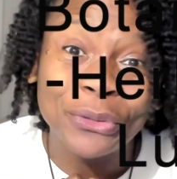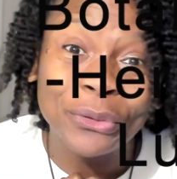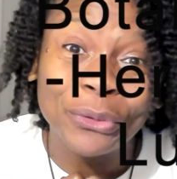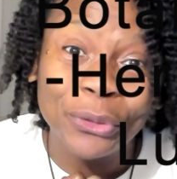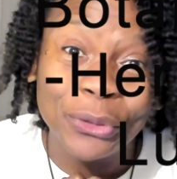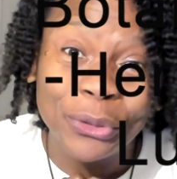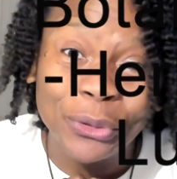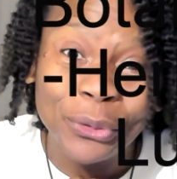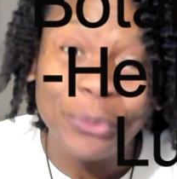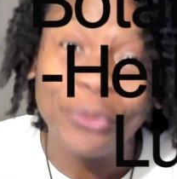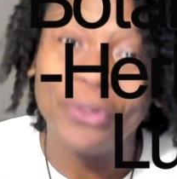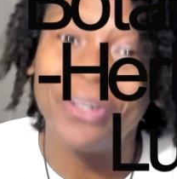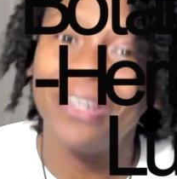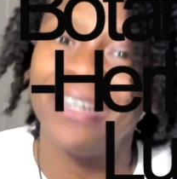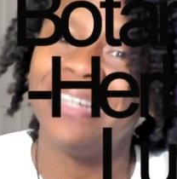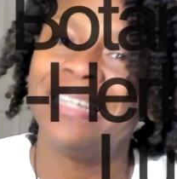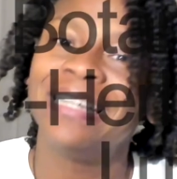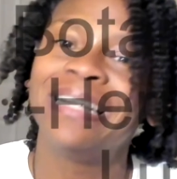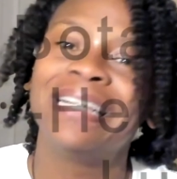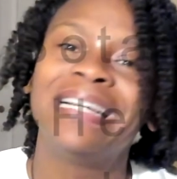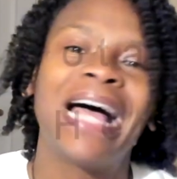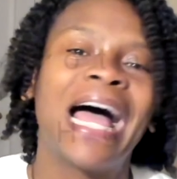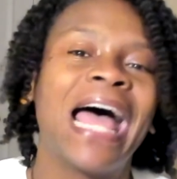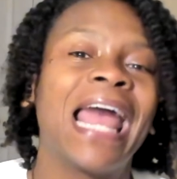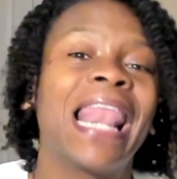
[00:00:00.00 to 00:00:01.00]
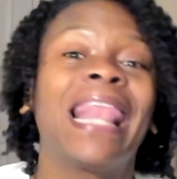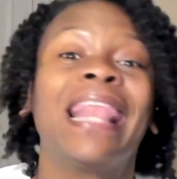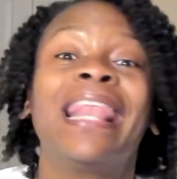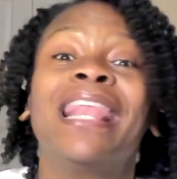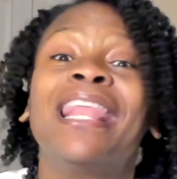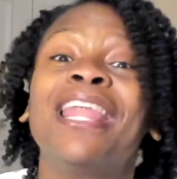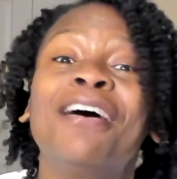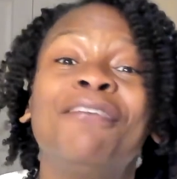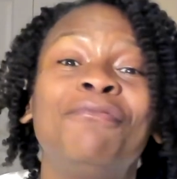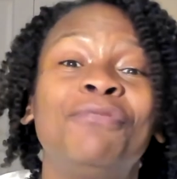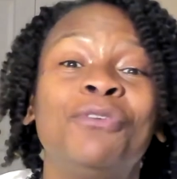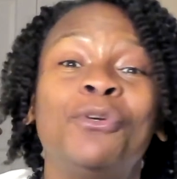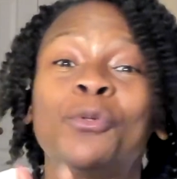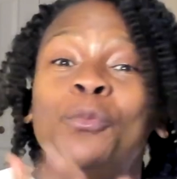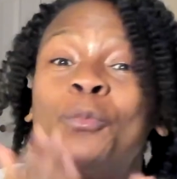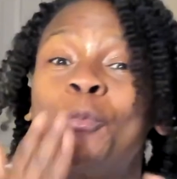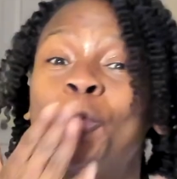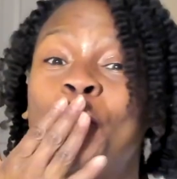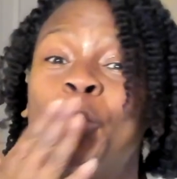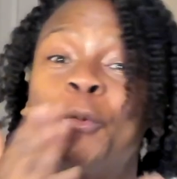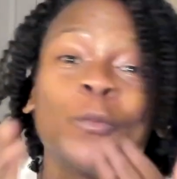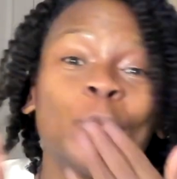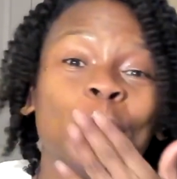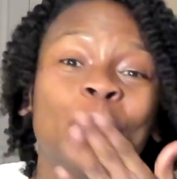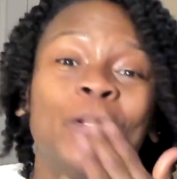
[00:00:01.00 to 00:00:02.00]
Luna. I love you.
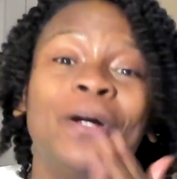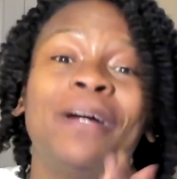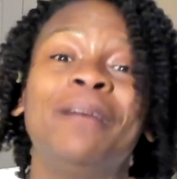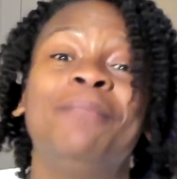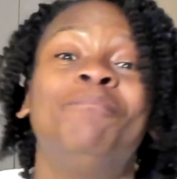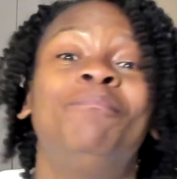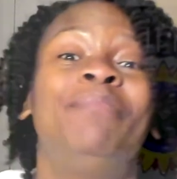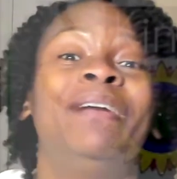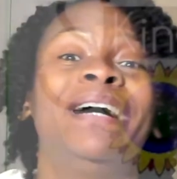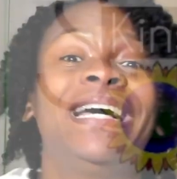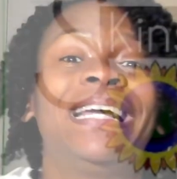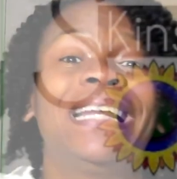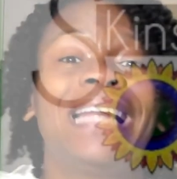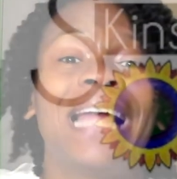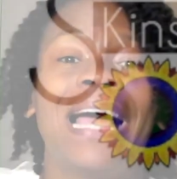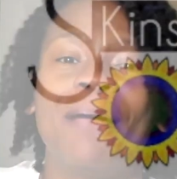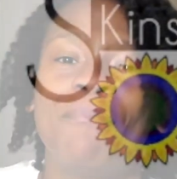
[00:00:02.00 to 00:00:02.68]
But I